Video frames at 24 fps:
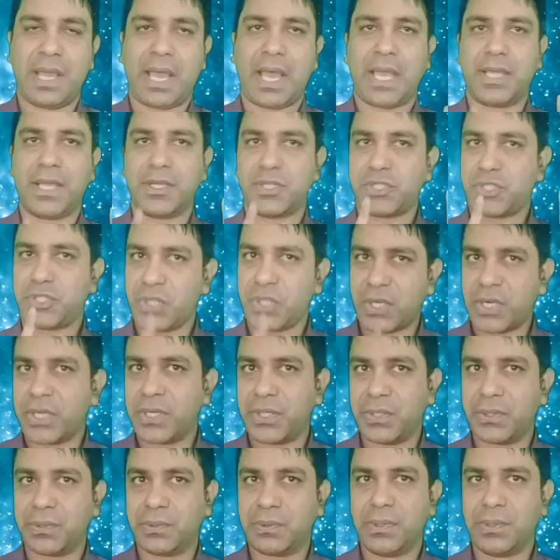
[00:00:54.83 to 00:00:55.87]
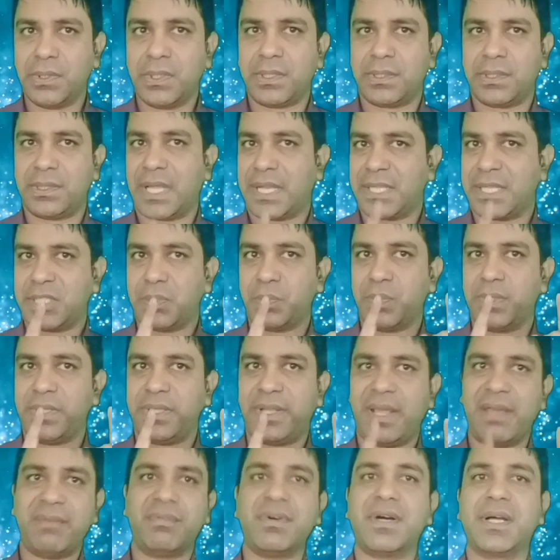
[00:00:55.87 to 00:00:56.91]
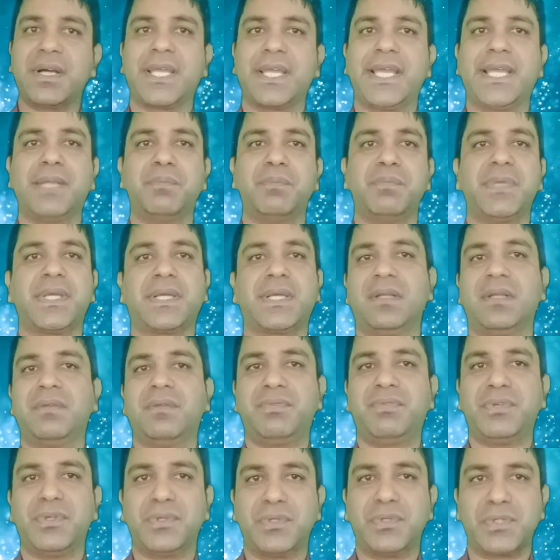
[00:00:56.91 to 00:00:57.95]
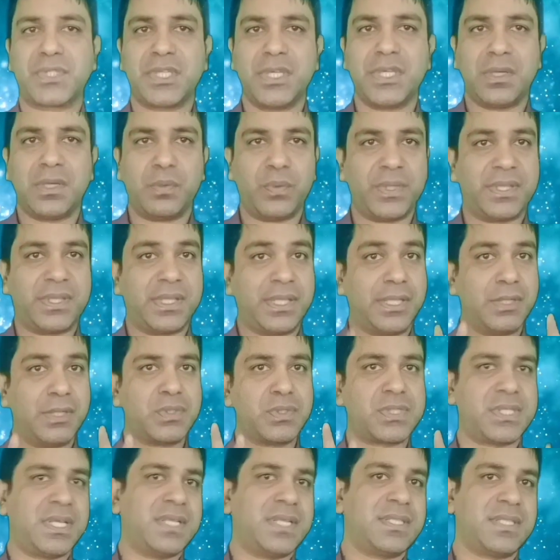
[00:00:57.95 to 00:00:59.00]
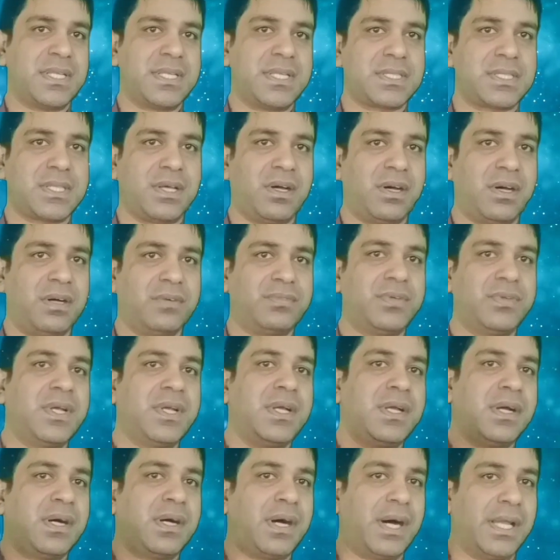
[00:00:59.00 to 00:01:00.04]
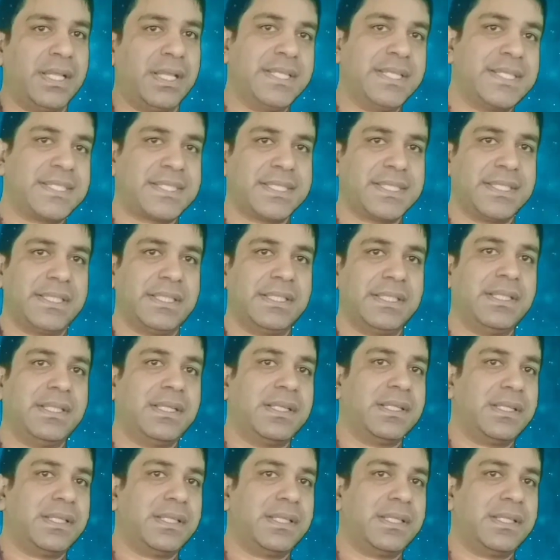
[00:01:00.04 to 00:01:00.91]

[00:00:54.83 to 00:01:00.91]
I assure you that you will never again be confused with the usages of a little,